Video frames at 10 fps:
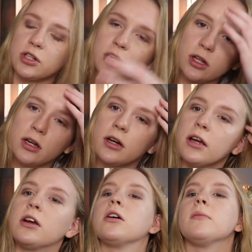curler
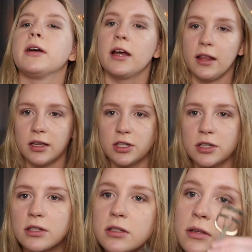and curl my
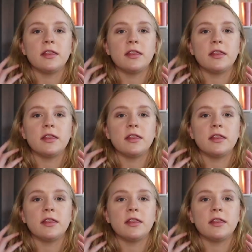eyelashes.